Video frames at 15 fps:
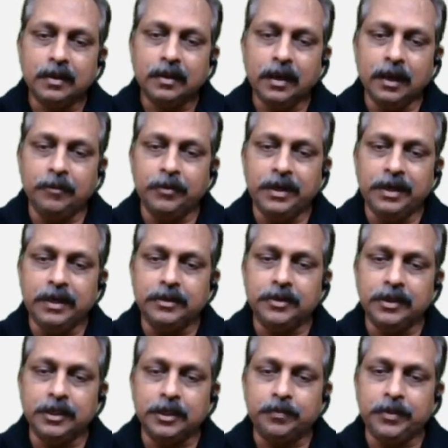Every day
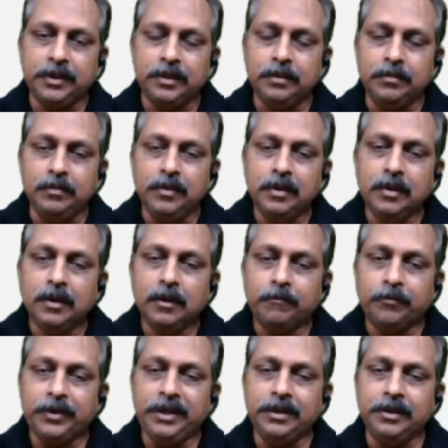6 p.m. Free